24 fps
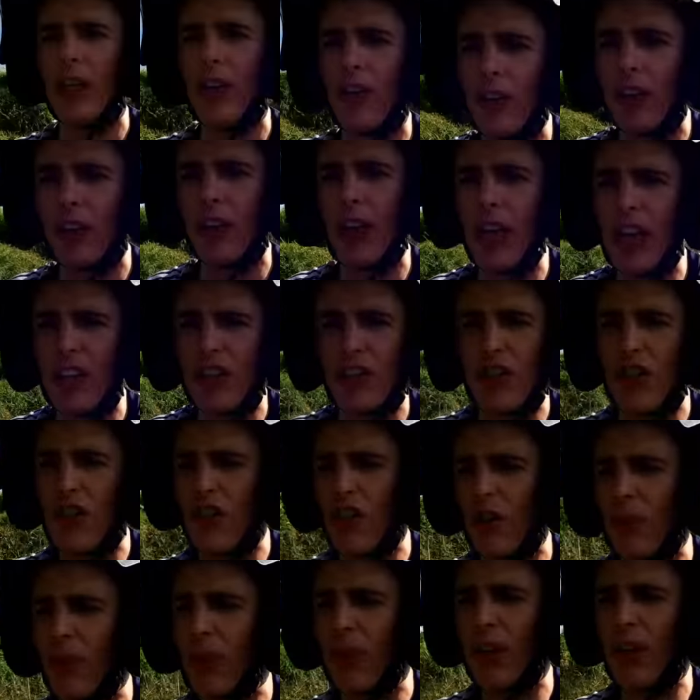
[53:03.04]
anything like that. It's
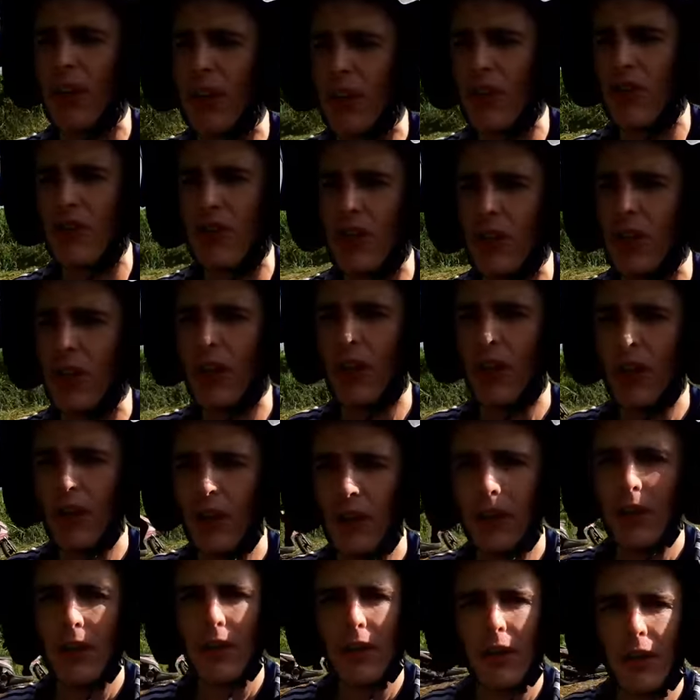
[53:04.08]
just something that's
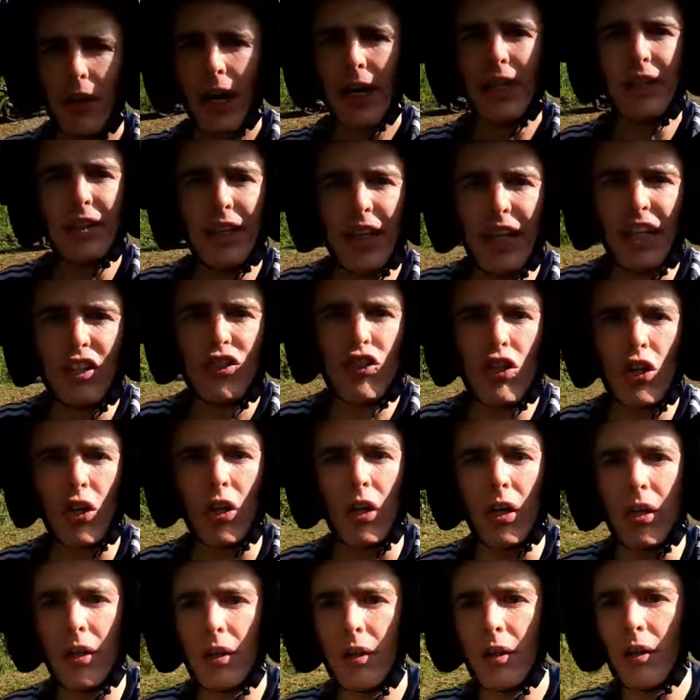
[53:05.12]
in nature.